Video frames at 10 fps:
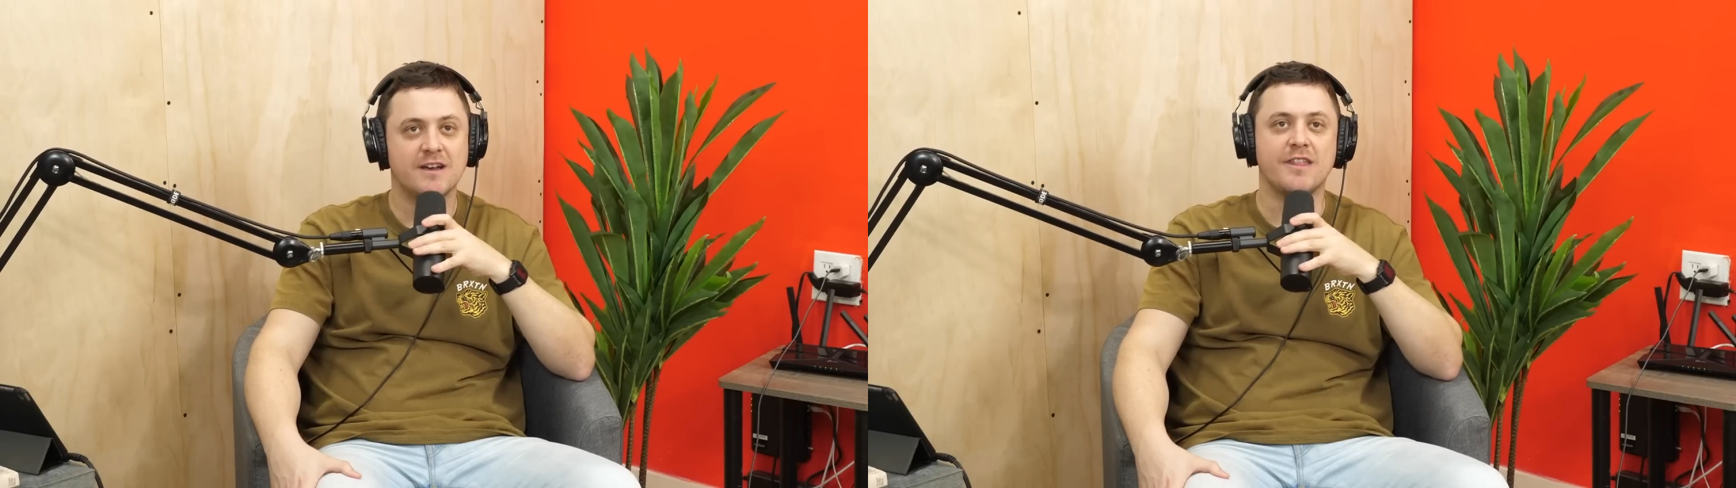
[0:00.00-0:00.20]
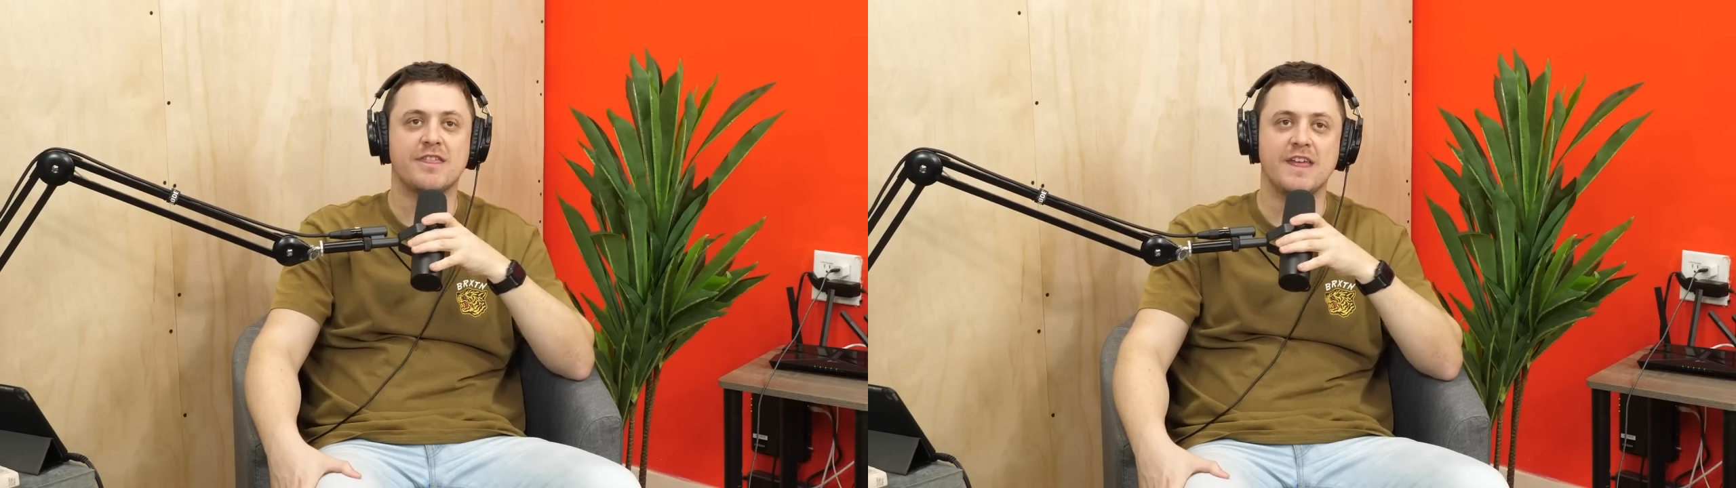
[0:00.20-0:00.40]

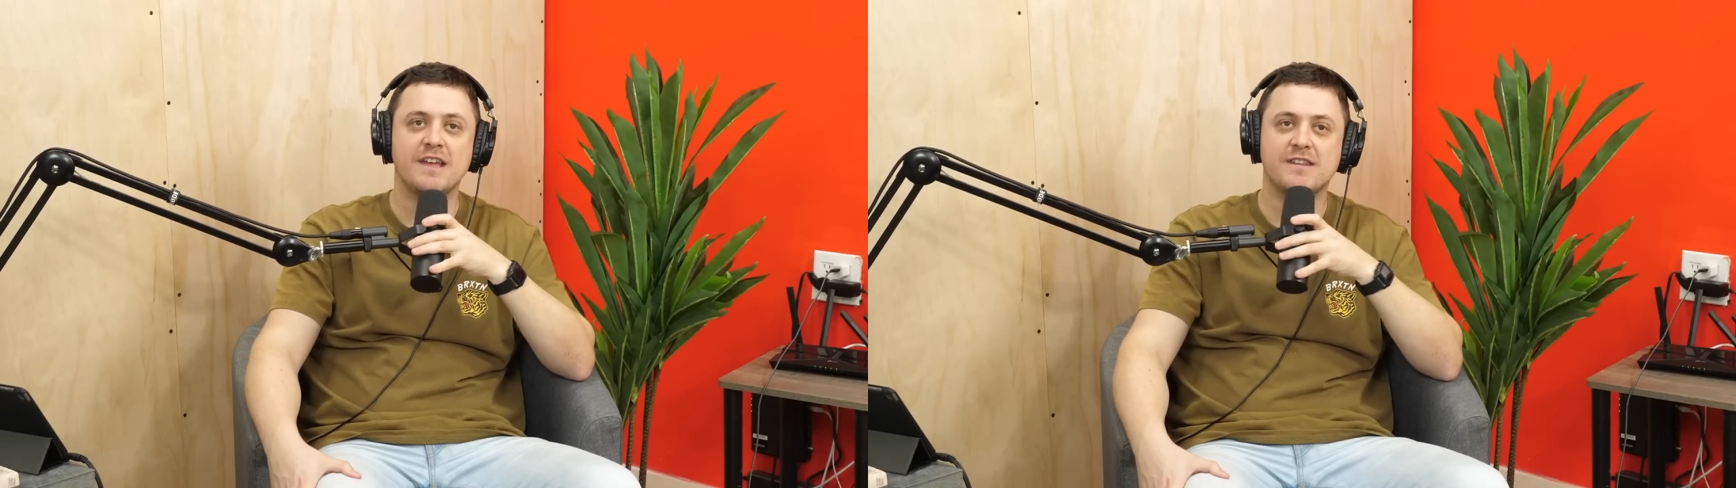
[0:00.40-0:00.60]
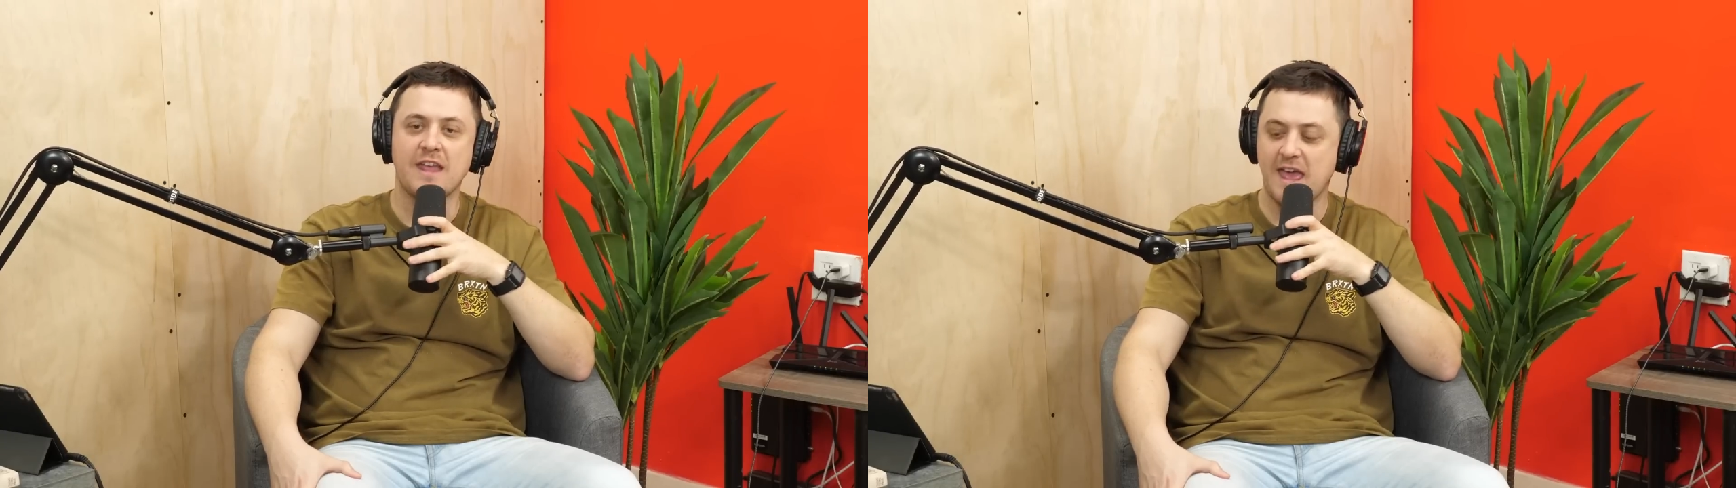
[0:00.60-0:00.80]
I
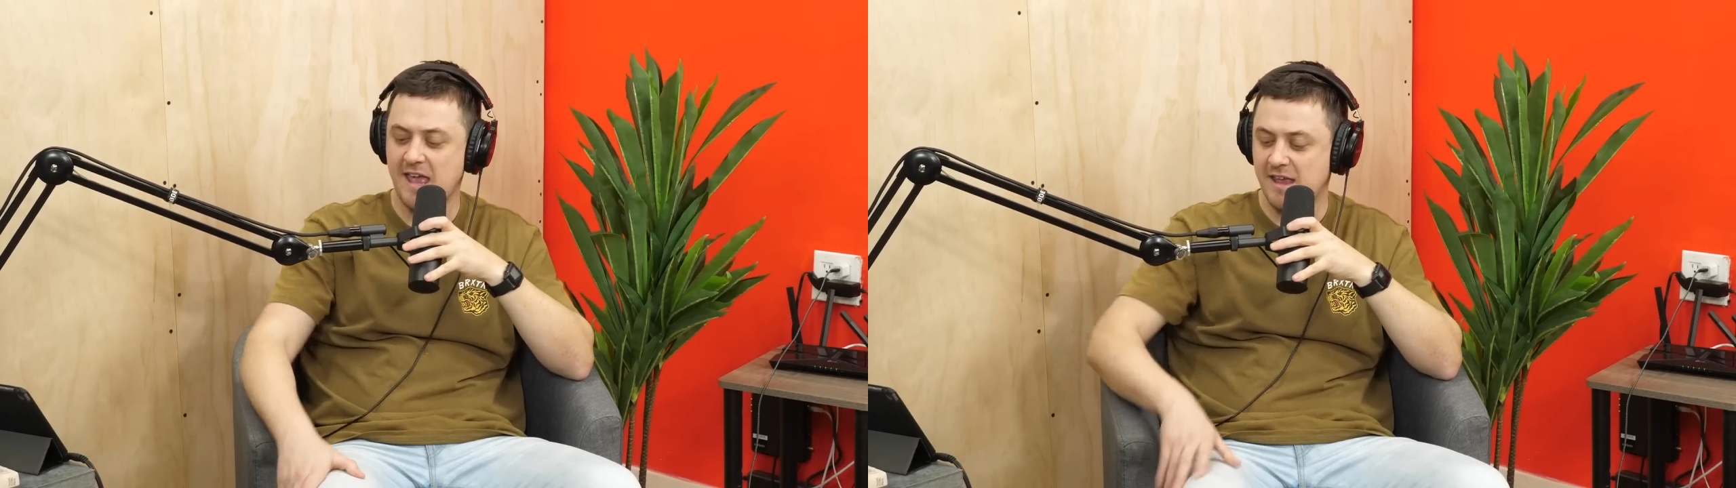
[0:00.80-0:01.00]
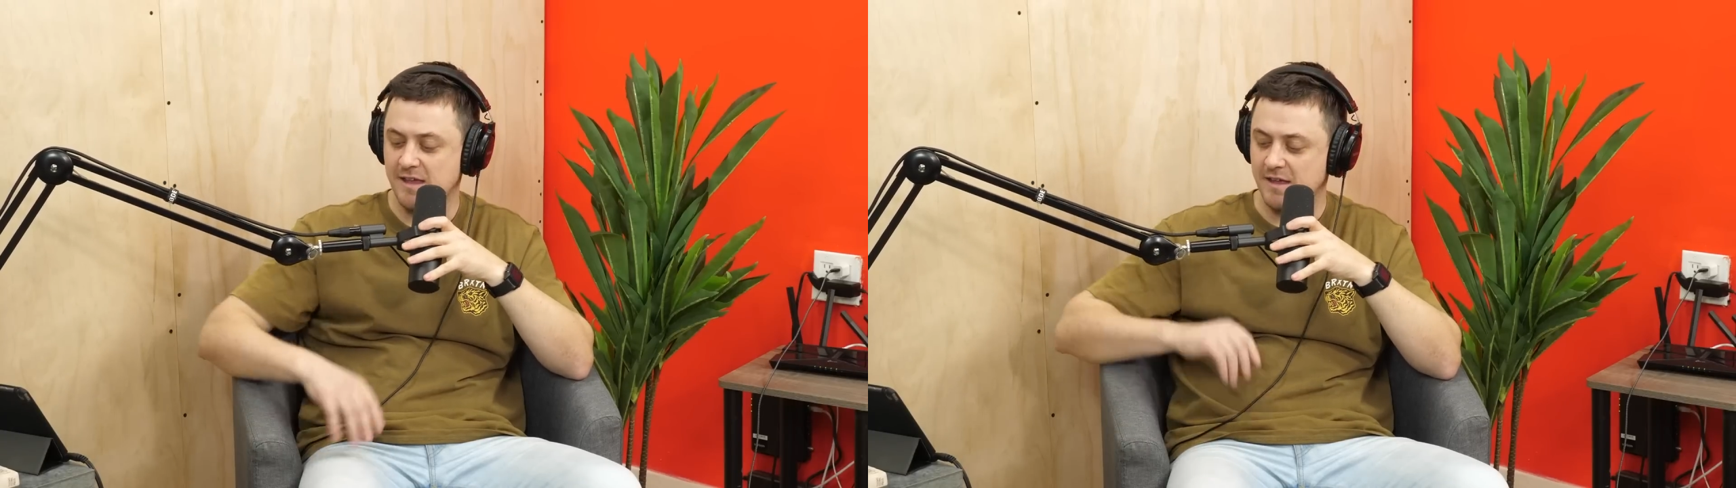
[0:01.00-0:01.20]
think
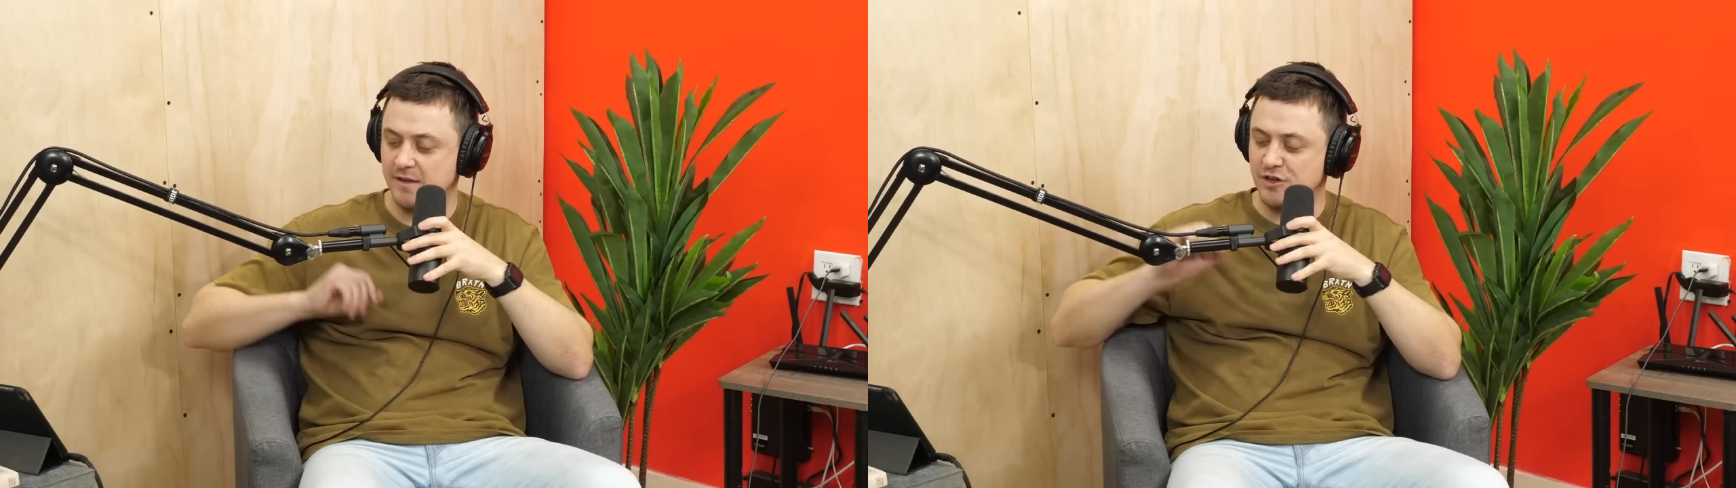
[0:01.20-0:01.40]
they